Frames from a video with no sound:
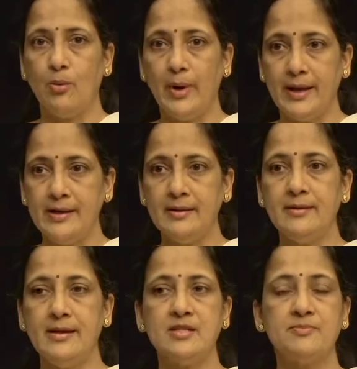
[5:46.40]
wherein
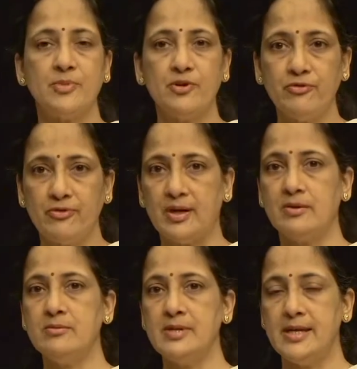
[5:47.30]
there is
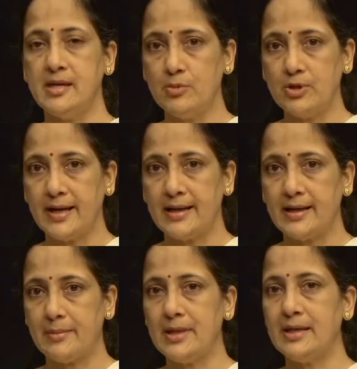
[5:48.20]
profound
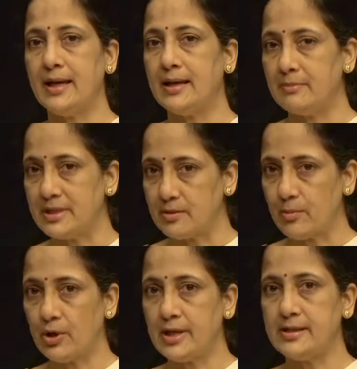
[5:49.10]
hemodynamic and
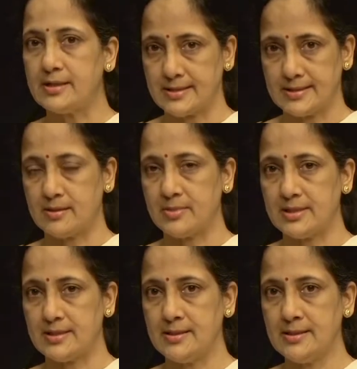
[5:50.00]
metabolic
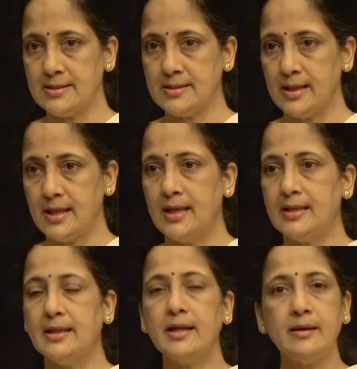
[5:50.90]
disturbances
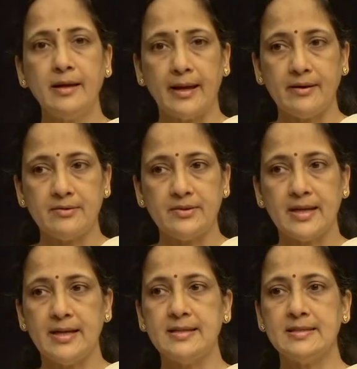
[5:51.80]
that are
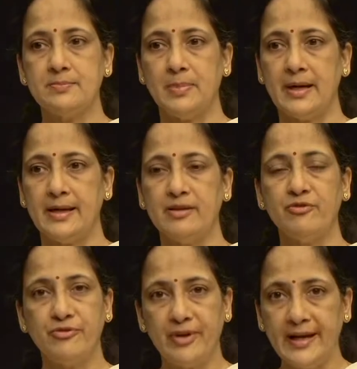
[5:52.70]
characterized by a
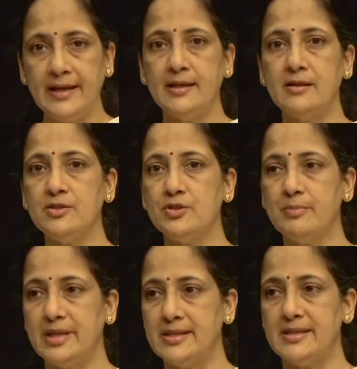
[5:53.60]
failure to
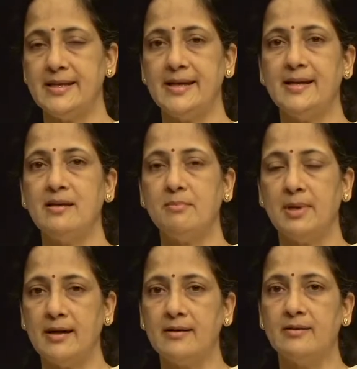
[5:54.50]
maintain
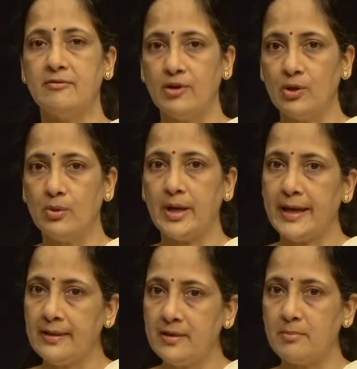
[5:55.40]
blood flow
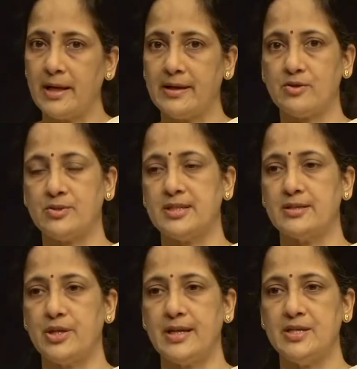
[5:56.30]
in the
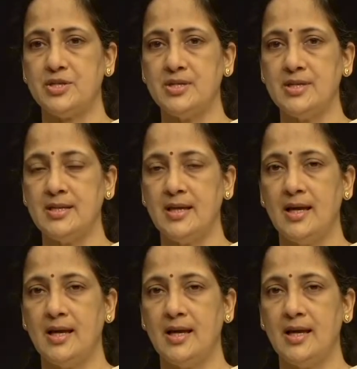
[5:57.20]
microcirculation,